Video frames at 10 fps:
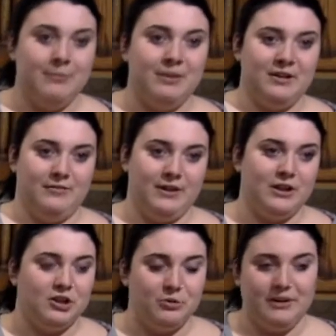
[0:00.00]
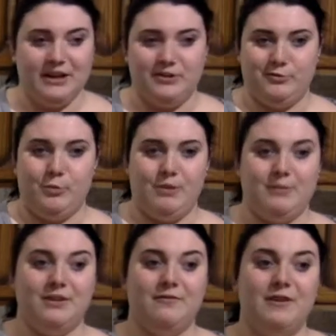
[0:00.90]
a bigger vehicle because you won't be
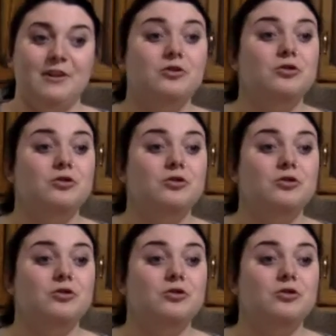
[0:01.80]
able to fit